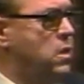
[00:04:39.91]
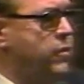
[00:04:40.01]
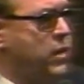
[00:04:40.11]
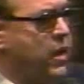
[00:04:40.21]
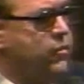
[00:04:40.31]

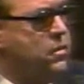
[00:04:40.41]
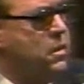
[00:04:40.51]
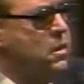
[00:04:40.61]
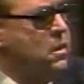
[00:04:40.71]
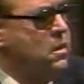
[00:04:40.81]
never have
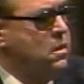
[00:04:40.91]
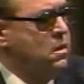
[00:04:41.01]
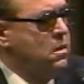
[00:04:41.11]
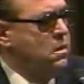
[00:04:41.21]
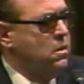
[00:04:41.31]
to
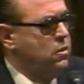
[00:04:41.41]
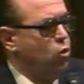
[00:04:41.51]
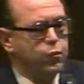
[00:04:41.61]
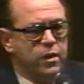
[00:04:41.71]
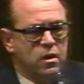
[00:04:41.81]

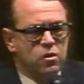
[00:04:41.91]
know the